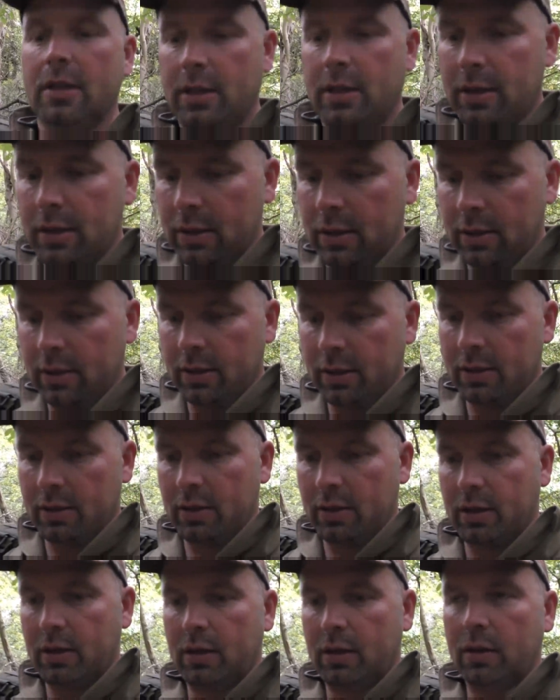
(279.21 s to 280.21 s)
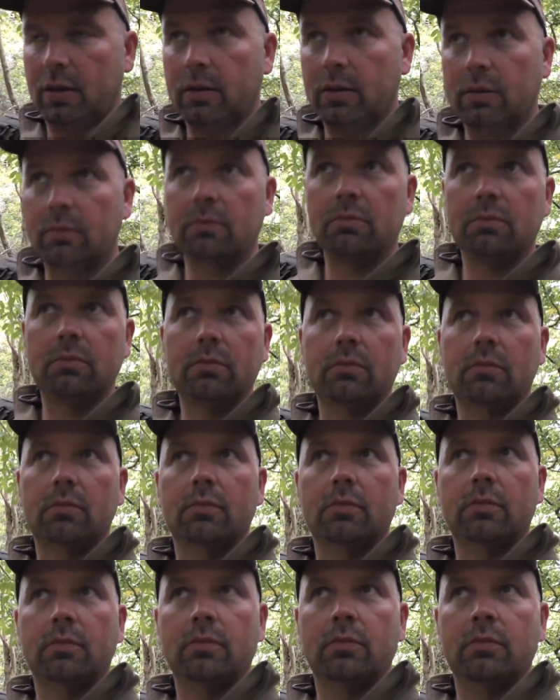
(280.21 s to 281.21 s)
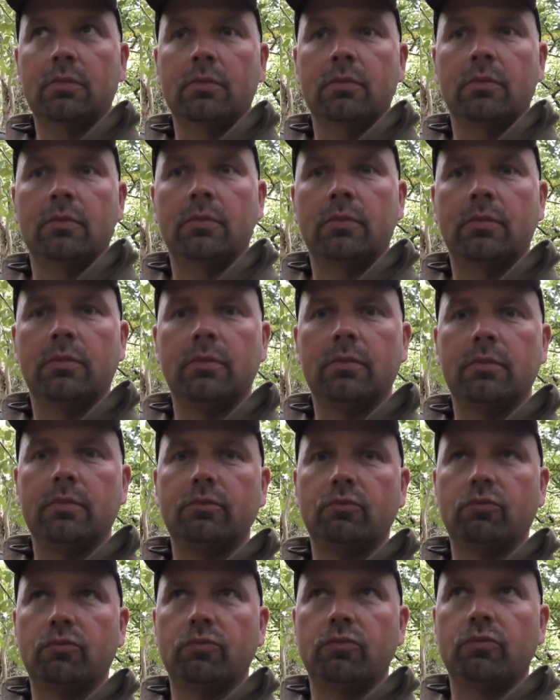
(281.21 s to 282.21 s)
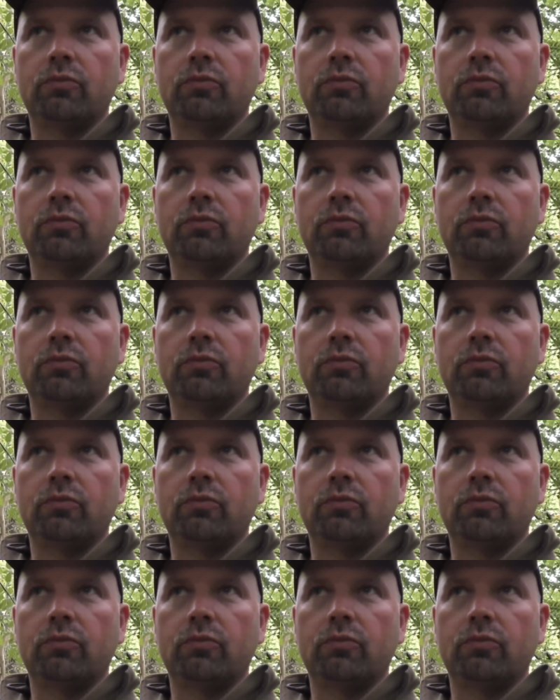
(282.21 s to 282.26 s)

Nobody speaks.